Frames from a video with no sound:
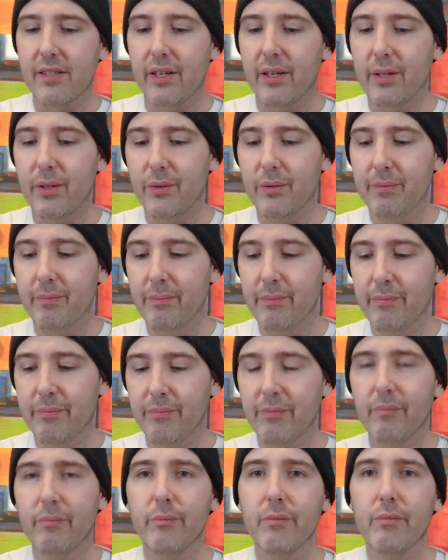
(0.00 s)
so
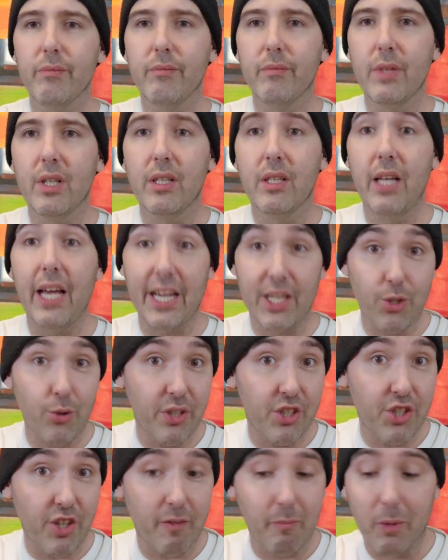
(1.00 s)

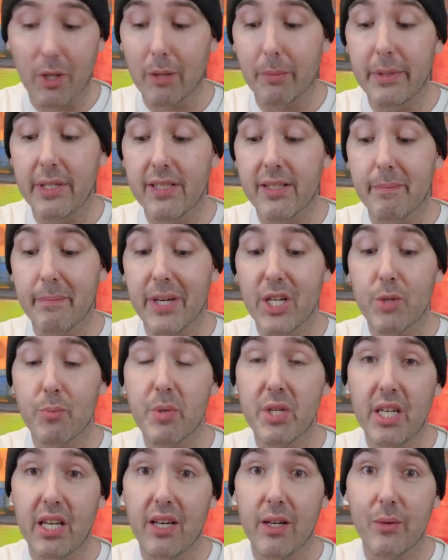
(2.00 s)
actually Chef Bark made some mashed
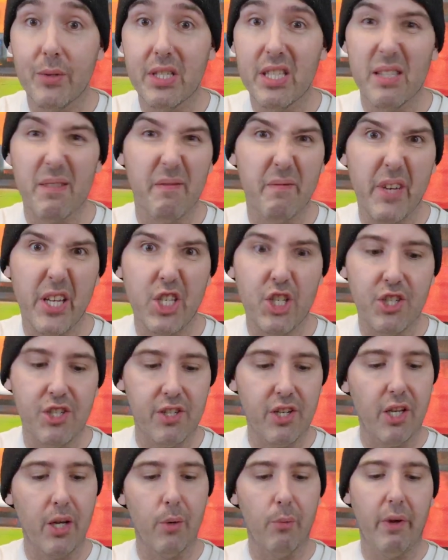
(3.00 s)
potatoes and some
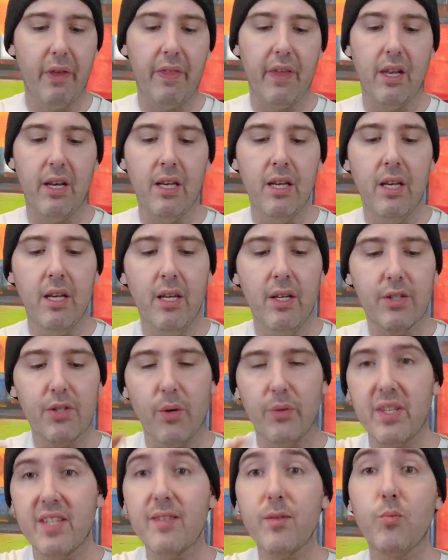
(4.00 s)
veggies to go with it.
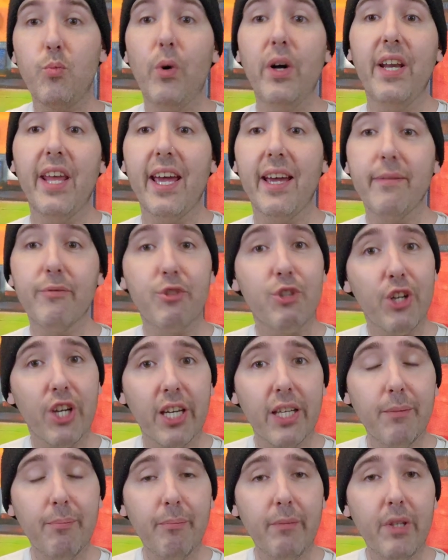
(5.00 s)
So this is one half
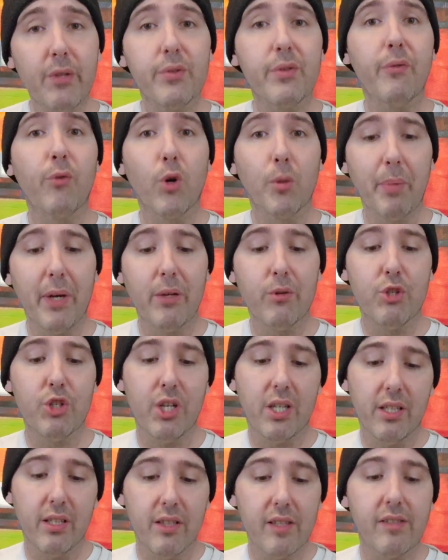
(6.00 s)
chicken. This is a four pound
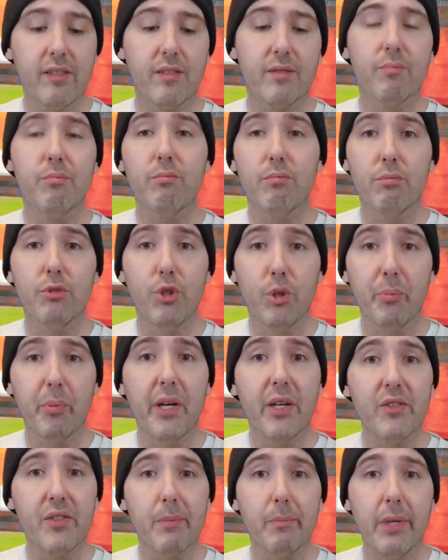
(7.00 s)
chicken. This is two
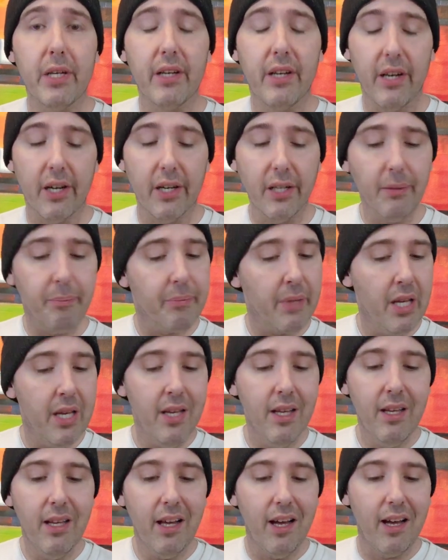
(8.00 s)
pounds of meat here.
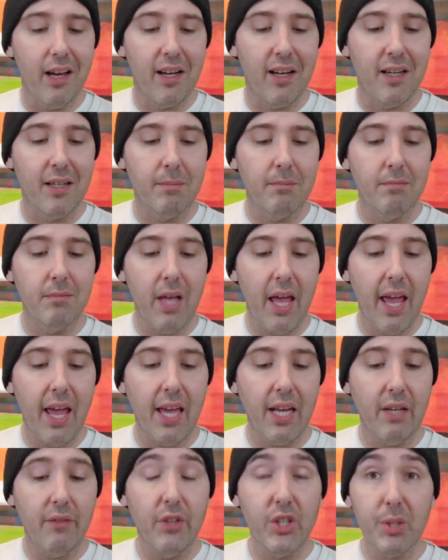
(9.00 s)
Um, and it